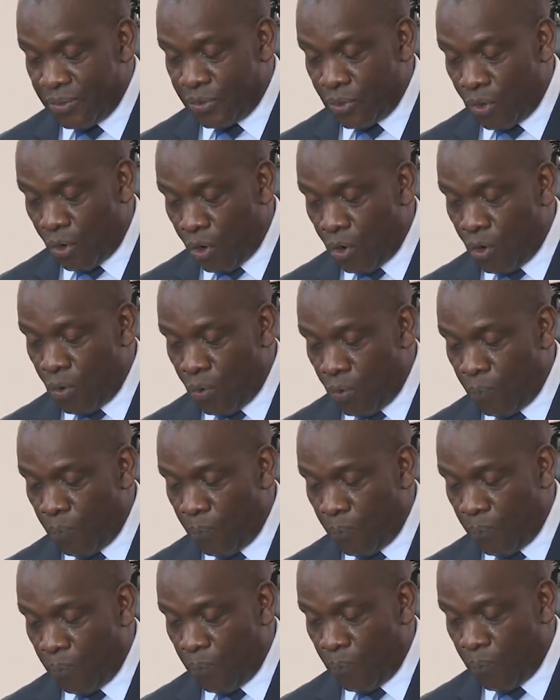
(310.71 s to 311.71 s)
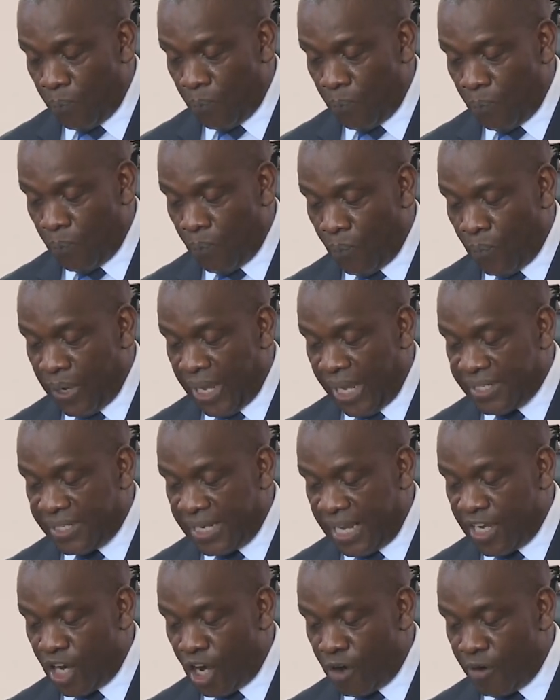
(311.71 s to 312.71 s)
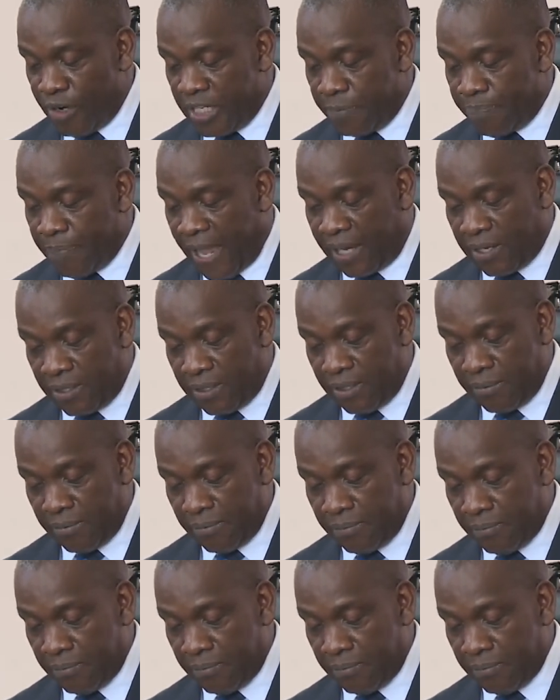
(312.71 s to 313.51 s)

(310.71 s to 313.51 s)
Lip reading: So, we extend our respect